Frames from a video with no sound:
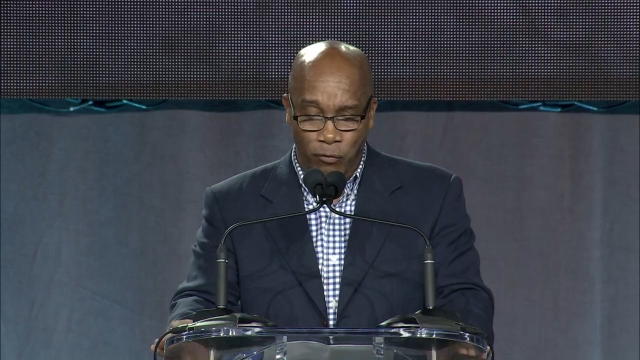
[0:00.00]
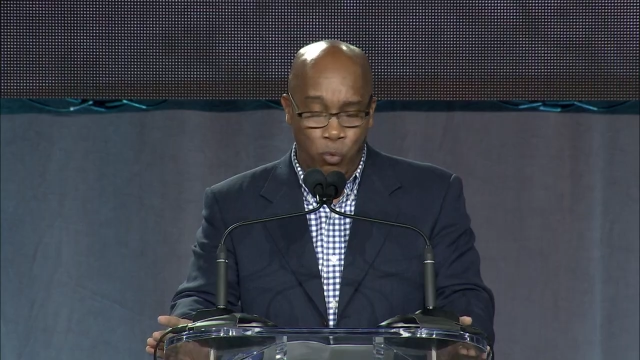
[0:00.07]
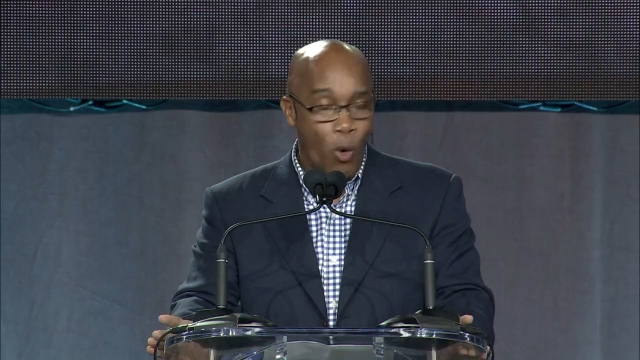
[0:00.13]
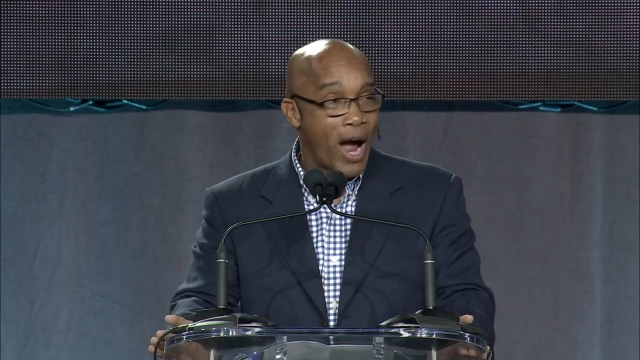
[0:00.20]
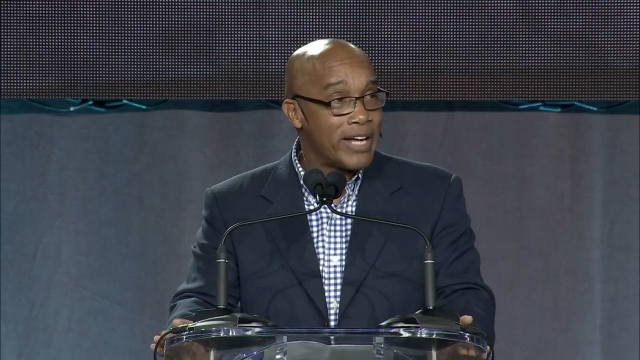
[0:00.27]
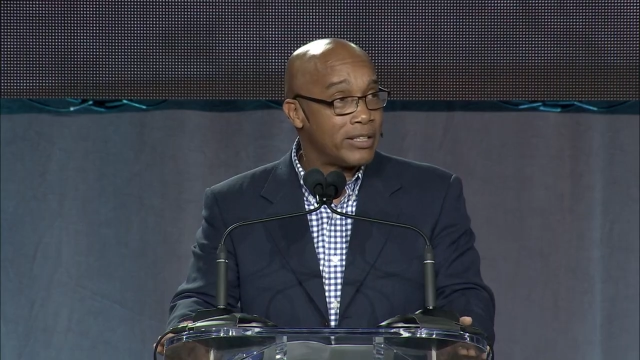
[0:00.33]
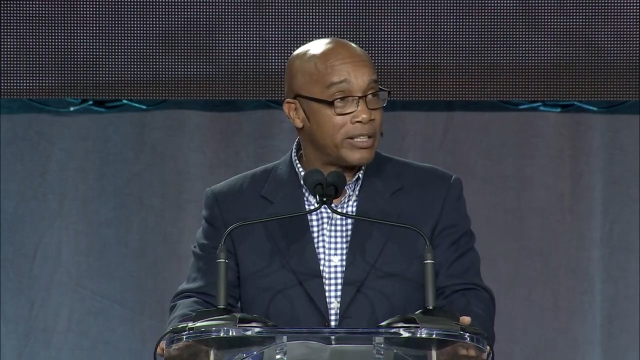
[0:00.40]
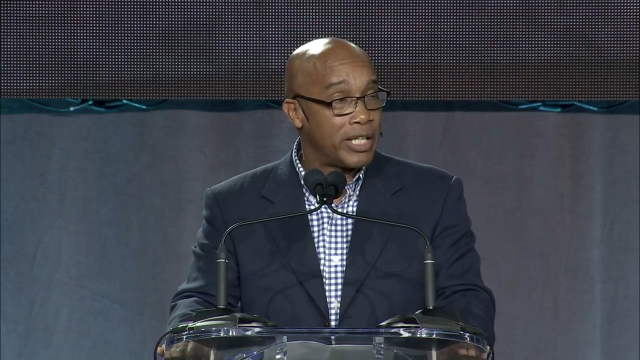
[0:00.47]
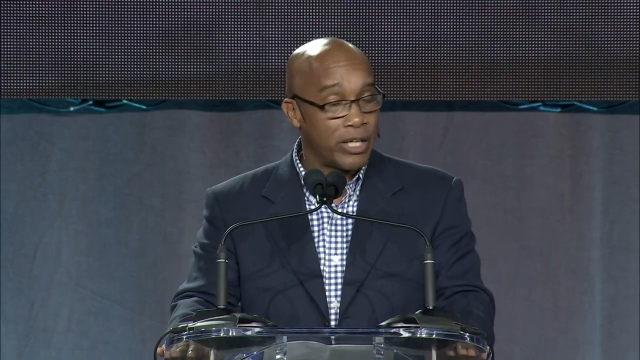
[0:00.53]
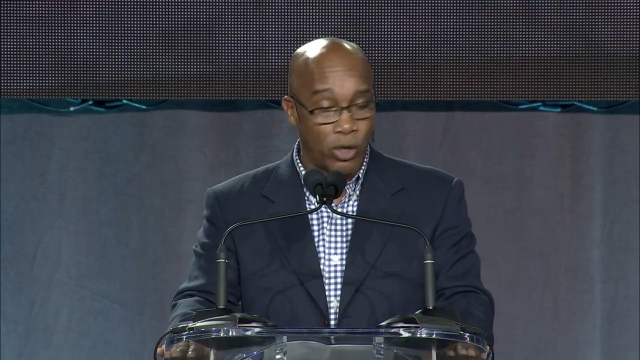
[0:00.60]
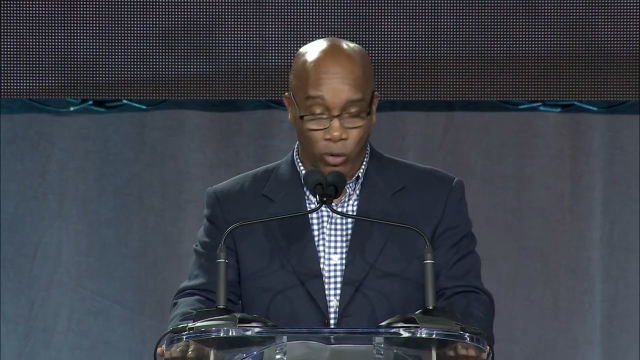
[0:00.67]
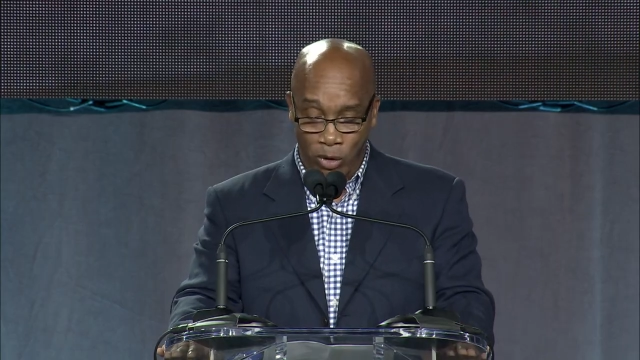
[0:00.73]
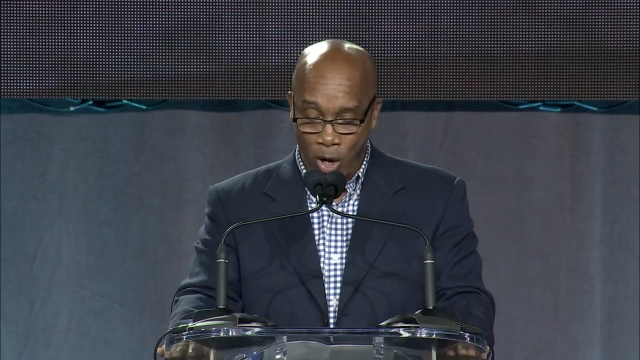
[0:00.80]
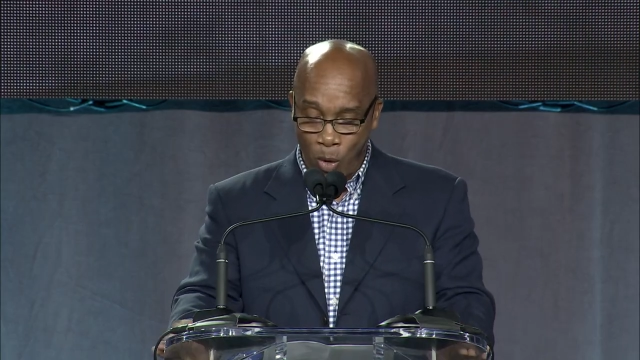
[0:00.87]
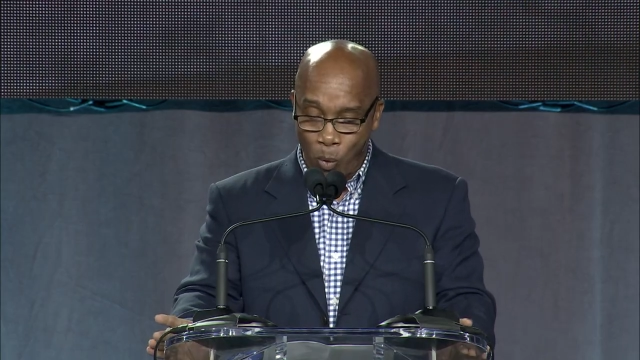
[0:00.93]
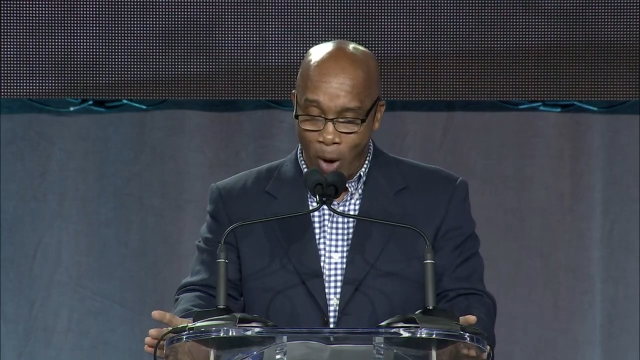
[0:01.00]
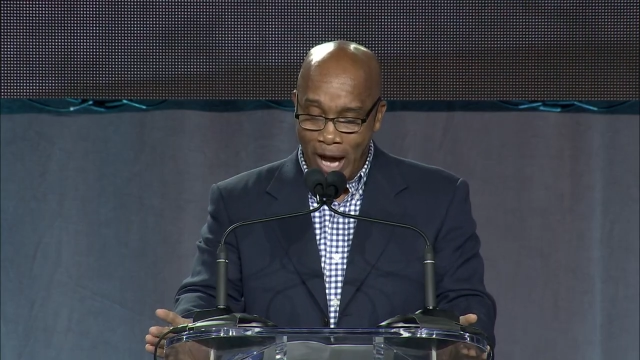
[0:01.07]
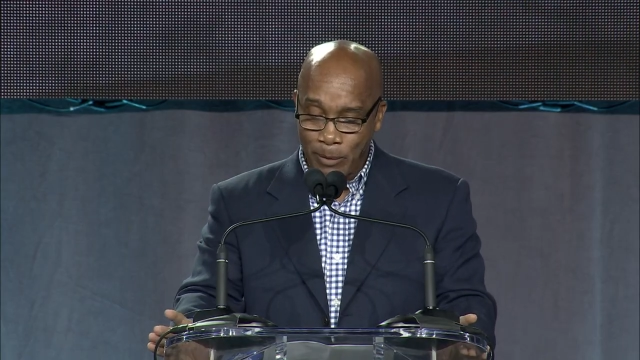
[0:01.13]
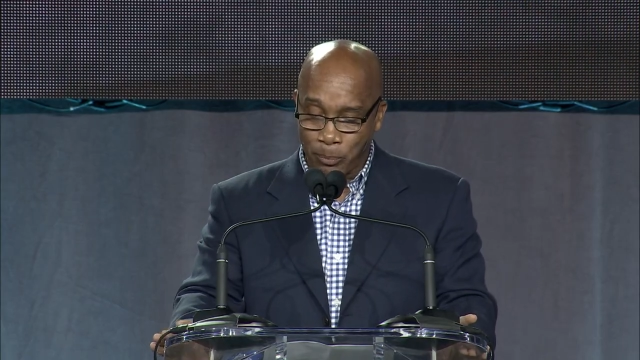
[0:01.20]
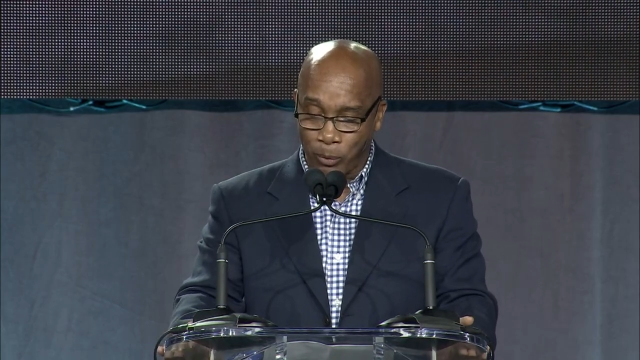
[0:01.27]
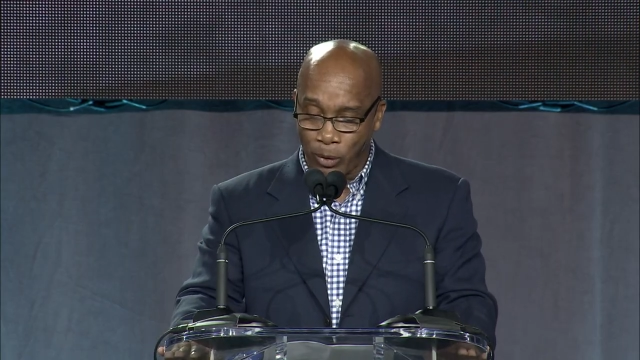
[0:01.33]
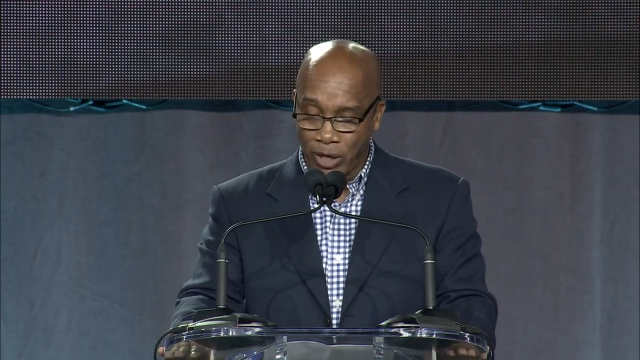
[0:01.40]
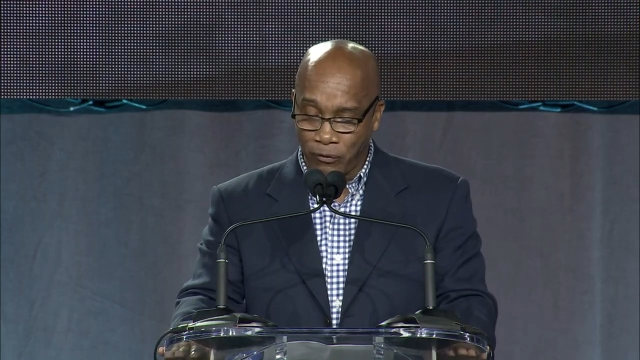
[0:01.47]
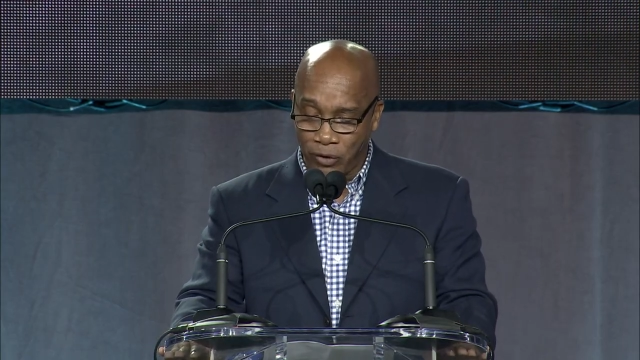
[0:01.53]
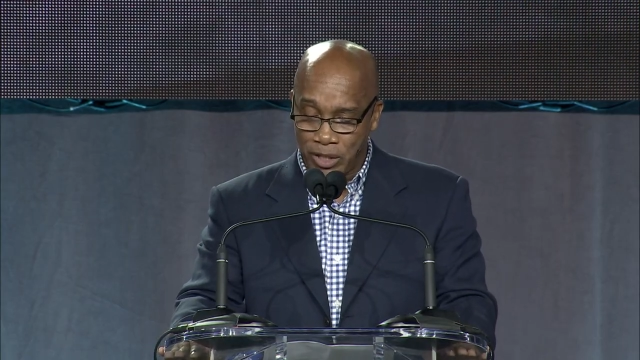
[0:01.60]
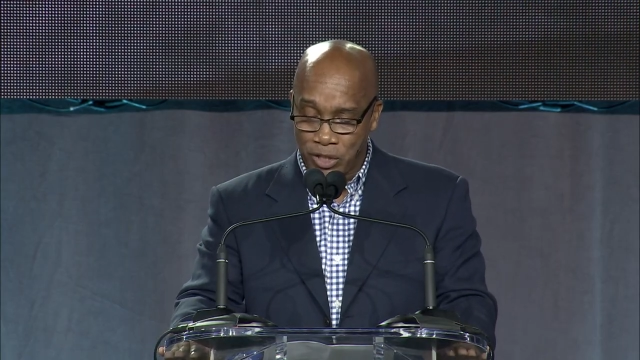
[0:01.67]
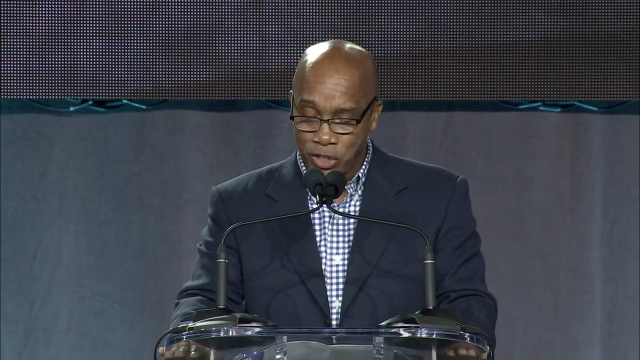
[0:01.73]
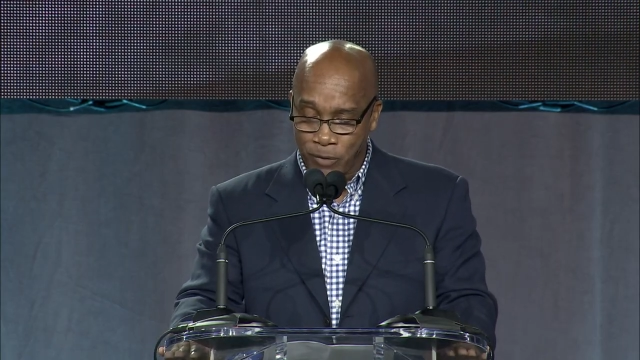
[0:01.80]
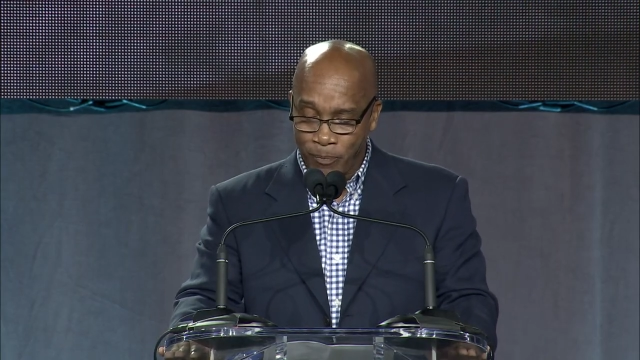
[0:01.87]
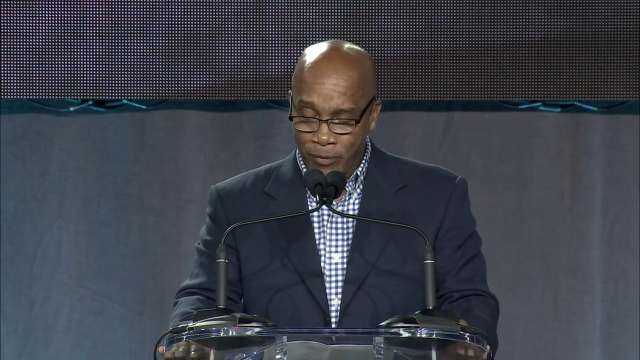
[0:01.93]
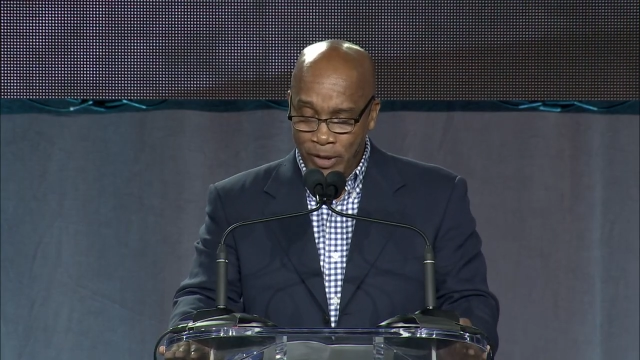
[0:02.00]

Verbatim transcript: white guilt, white privilege,